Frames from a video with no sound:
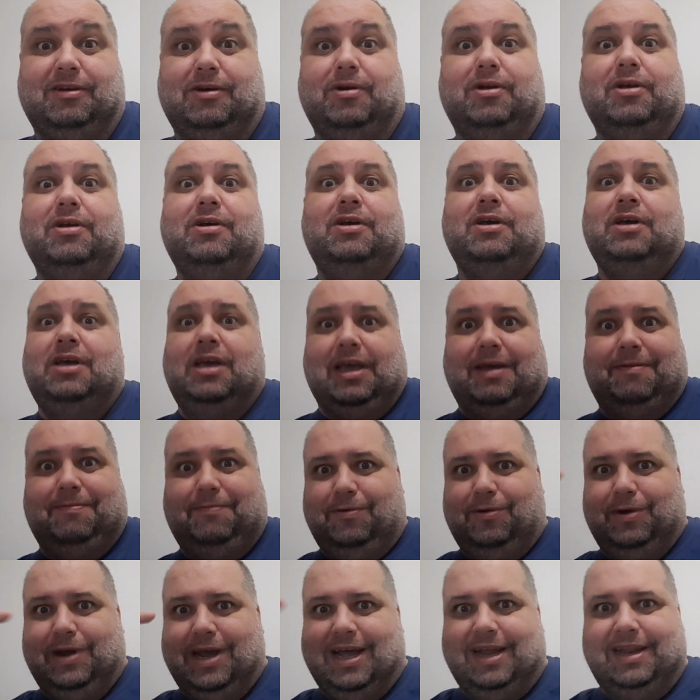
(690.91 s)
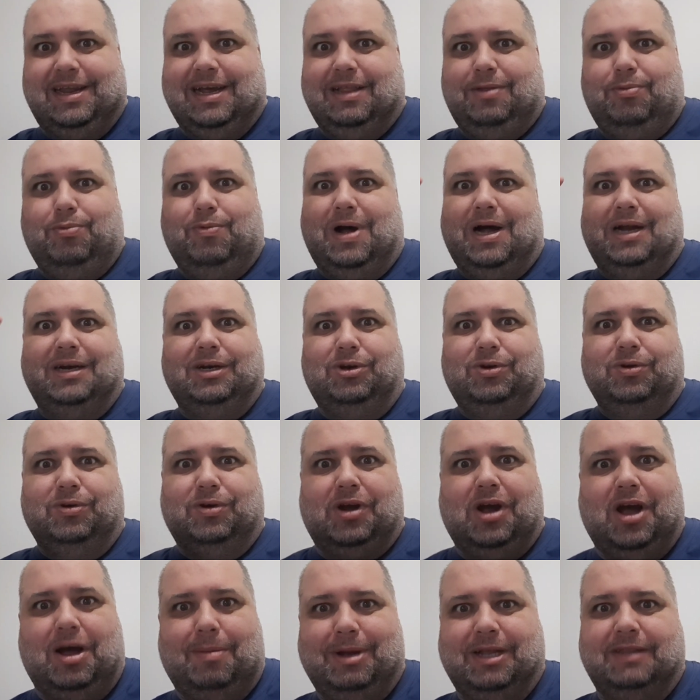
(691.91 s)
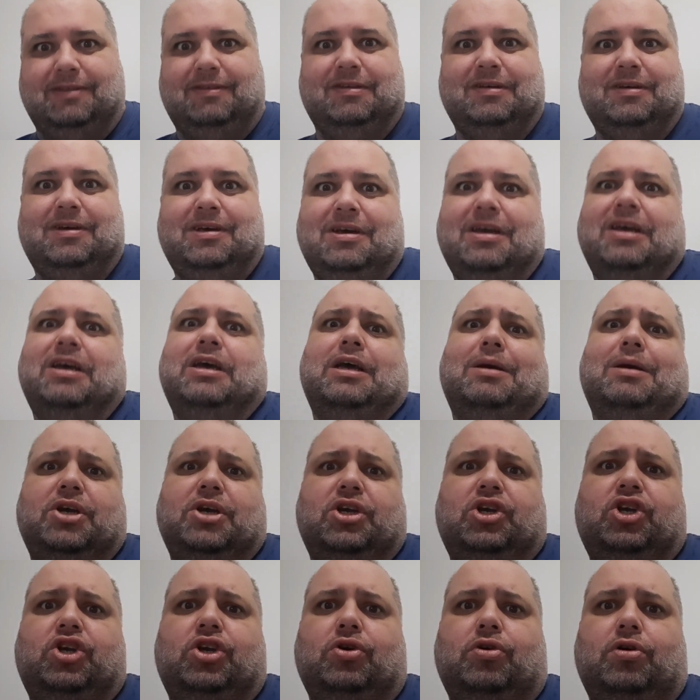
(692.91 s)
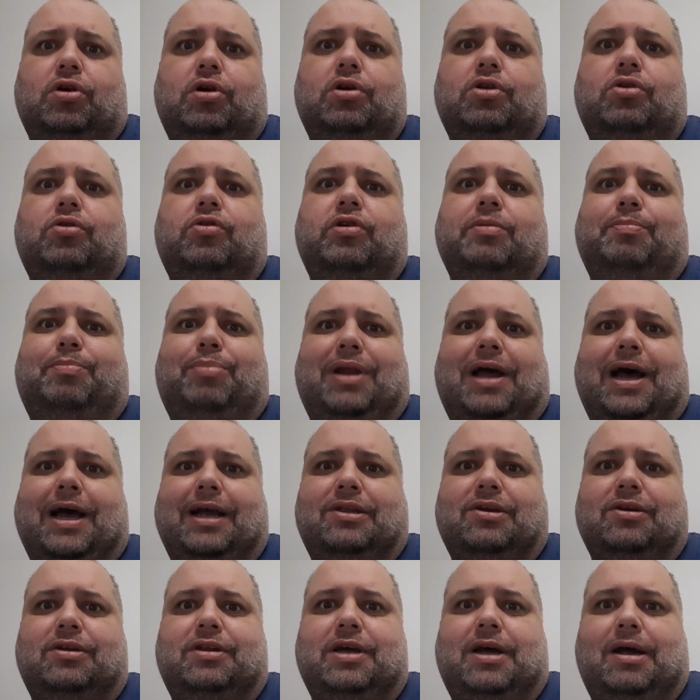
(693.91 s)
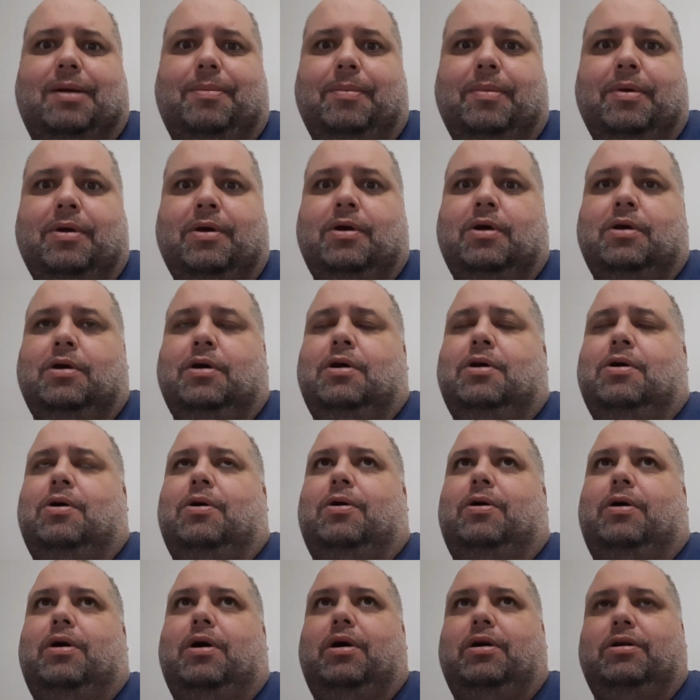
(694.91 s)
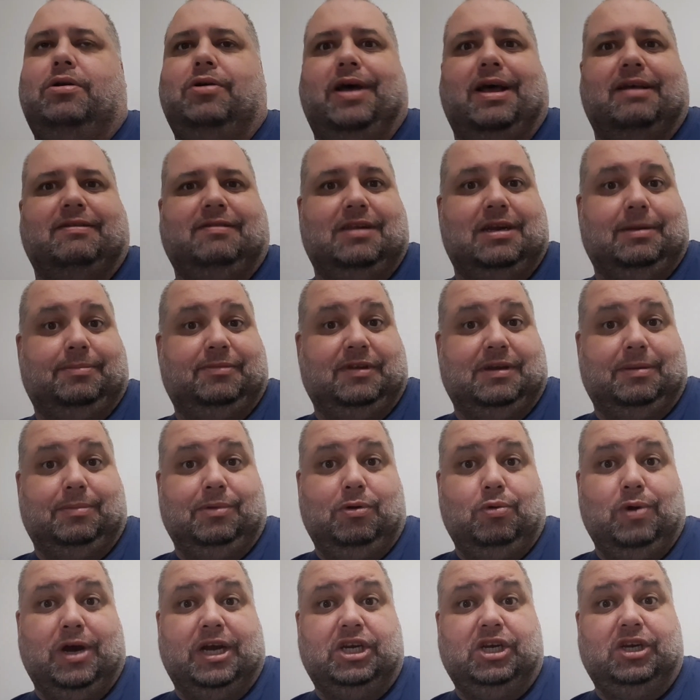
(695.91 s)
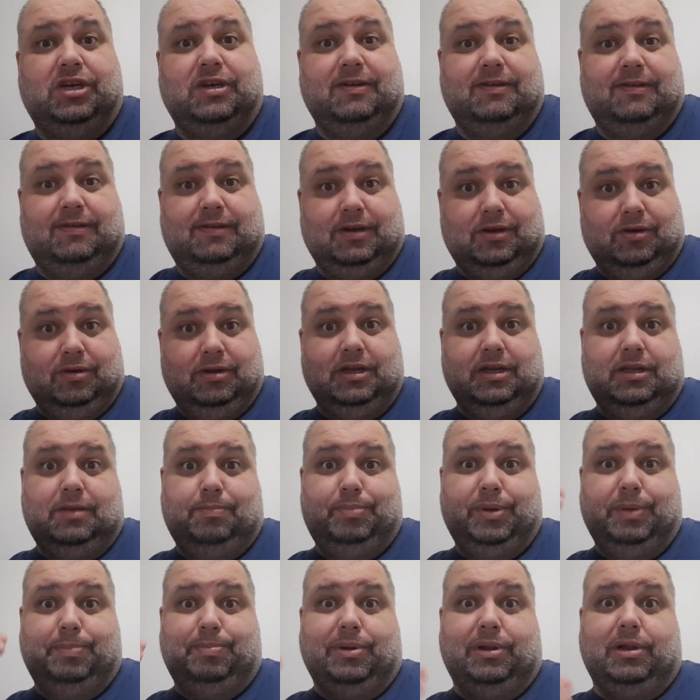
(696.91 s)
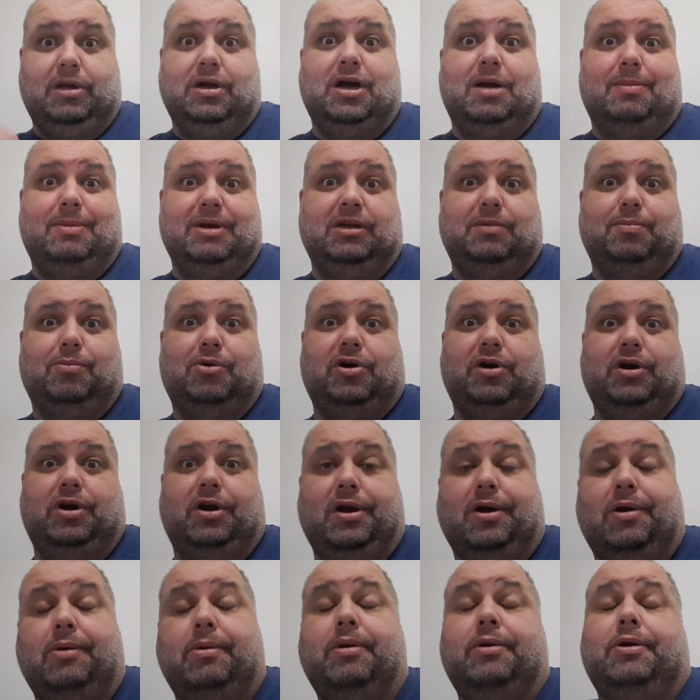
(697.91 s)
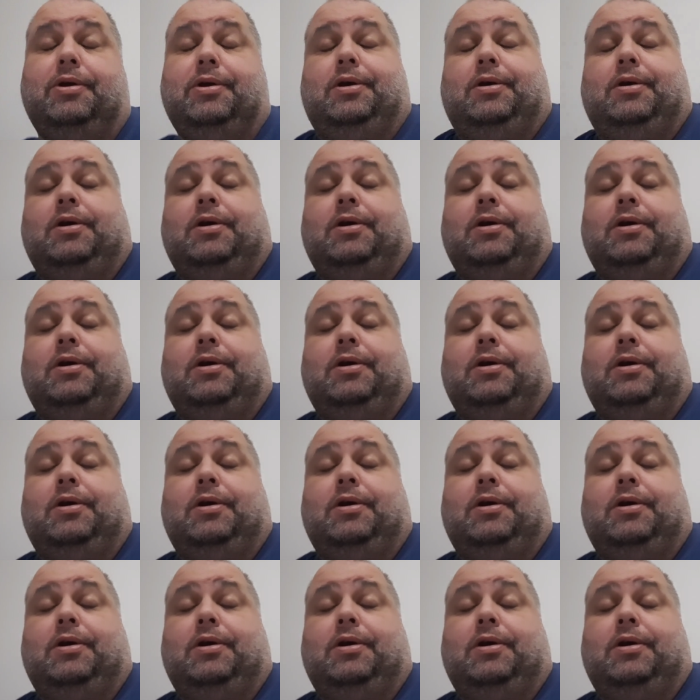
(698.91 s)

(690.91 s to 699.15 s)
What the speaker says: So if you get that 1-2 comments, be sure to reply to them or to ask them some questions so that people comment more, you know.